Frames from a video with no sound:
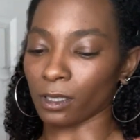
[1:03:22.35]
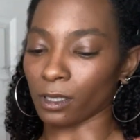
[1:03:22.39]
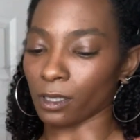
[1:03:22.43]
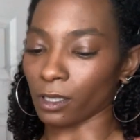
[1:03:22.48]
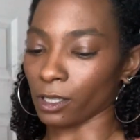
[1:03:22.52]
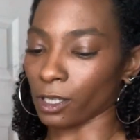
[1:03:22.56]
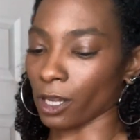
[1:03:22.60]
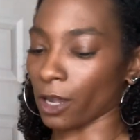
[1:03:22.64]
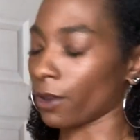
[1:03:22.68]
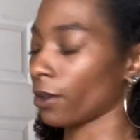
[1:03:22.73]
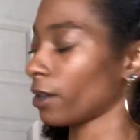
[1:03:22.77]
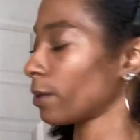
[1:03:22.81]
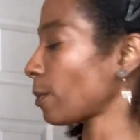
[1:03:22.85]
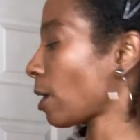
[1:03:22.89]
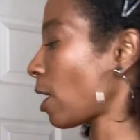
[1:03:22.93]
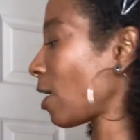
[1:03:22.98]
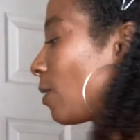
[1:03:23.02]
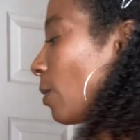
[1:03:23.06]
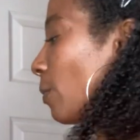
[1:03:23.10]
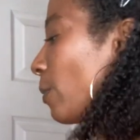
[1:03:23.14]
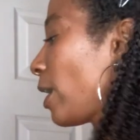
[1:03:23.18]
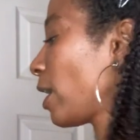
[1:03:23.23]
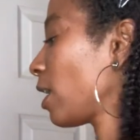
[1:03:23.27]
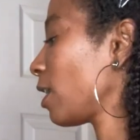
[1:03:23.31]
So I'm
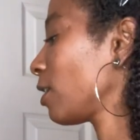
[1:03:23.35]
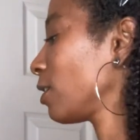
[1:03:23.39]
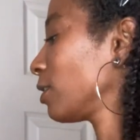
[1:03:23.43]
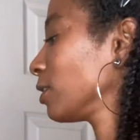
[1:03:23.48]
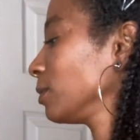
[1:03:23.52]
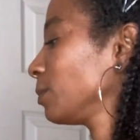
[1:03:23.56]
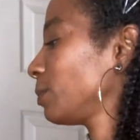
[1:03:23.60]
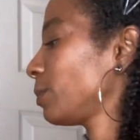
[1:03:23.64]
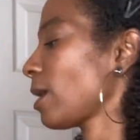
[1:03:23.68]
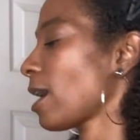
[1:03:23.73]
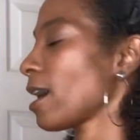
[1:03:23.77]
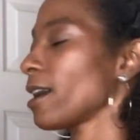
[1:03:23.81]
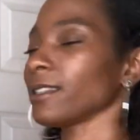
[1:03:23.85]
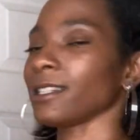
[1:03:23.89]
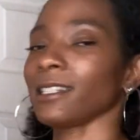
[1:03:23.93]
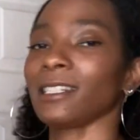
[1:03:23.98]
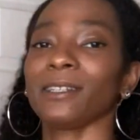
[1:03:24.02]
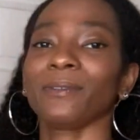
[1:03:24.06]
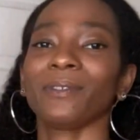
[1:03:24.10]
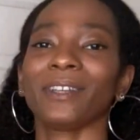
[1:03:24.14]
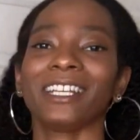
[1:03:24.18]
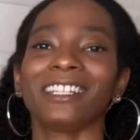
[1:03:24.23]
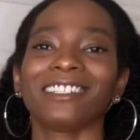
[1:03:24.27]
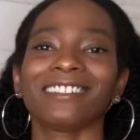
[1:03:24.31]
all about
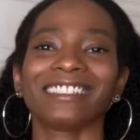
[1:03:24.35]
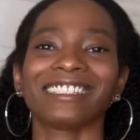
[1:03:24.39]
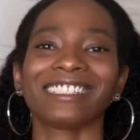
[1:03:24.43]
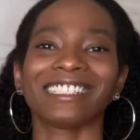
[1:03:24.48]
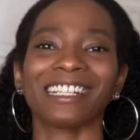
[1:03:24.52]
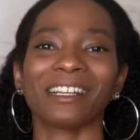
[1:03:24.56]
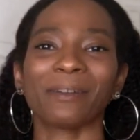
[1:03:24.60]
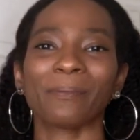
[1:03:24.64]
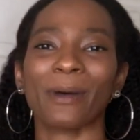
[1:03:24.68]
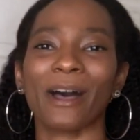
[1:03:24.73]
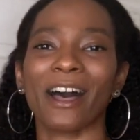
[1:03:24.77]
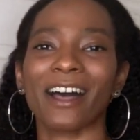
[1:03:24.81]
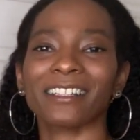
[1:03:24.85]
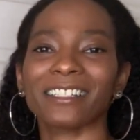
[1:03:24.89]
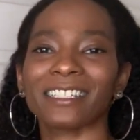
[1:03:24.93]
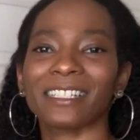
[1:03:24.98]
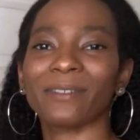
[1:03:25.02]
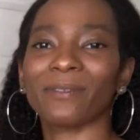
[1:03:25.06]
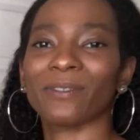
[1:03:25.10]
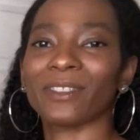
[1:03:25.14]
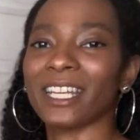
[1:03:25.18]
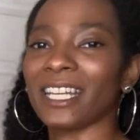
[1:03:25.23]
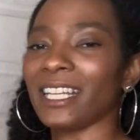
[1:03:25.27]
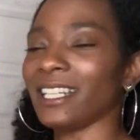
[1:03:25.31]
positive energy and
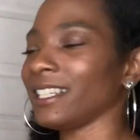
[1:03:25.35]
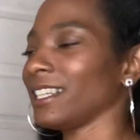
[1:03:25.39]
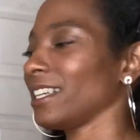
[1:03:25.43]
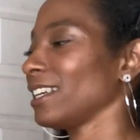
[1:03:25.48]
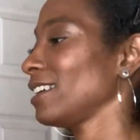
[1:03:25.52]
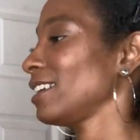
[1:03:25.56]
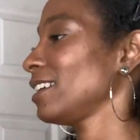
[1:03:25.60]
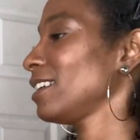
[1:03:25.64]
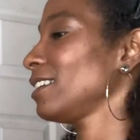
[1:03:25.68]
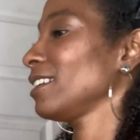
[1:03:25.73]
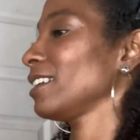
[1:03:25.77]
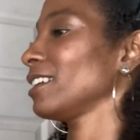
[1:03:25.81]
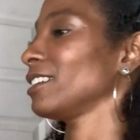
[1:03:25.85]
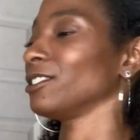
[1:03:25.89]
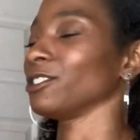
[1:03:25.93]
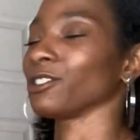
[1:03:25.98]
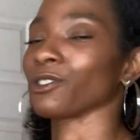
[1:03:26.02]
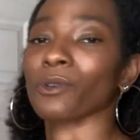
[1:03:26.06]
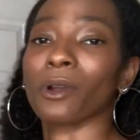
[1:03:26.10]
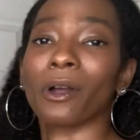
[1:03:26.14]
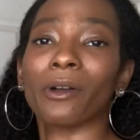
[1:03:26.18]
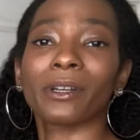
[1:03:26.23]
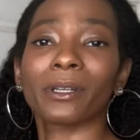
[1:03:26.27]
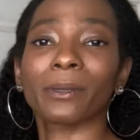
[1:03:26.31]
positive thinking and
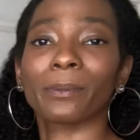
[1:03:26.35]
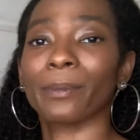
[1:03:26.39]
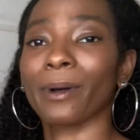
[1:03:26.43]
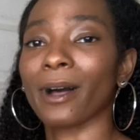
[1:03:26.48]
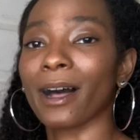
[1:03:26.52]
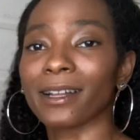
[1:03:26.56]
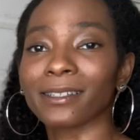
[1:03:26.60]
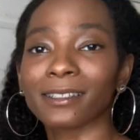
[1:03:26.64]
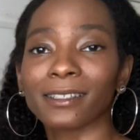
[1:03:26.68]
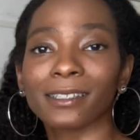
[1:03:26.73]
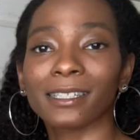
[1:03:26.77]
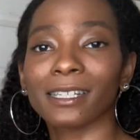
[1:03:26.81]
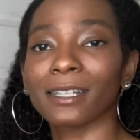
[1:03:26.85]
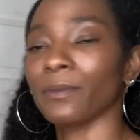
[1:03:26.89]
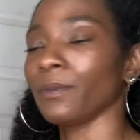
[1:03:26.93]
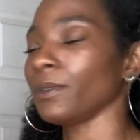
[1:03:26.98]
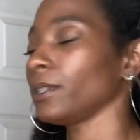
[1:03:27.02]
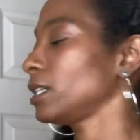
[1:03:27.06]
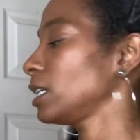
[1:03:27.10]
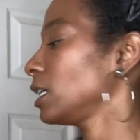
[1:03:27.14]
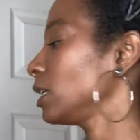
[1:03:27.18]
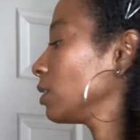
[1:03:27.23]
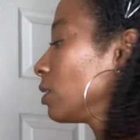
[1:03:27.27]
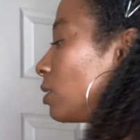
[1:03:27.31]
drawing
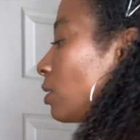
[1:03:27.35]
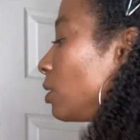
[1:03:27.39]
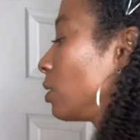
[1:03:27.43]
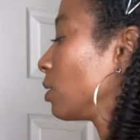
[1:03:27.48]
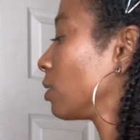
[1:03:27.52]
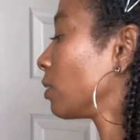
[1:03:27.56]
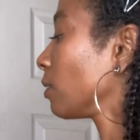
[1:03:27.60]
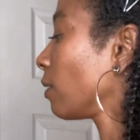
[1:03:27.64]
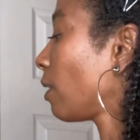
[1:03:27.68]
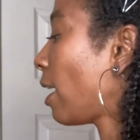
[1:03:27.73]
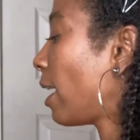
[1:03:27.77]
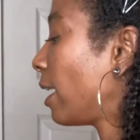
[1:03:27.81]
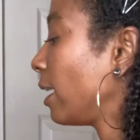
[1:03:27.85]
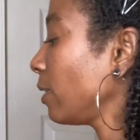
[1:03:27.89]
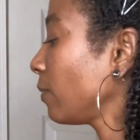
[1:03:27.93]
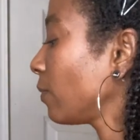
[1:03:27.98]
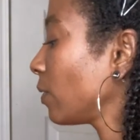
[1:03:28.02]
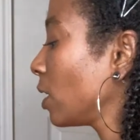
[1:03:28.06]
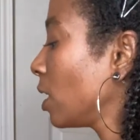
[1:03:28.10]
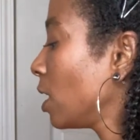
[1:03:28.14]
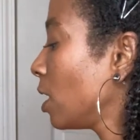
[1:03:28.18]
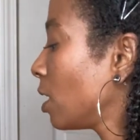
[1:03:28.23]
positivity into your life.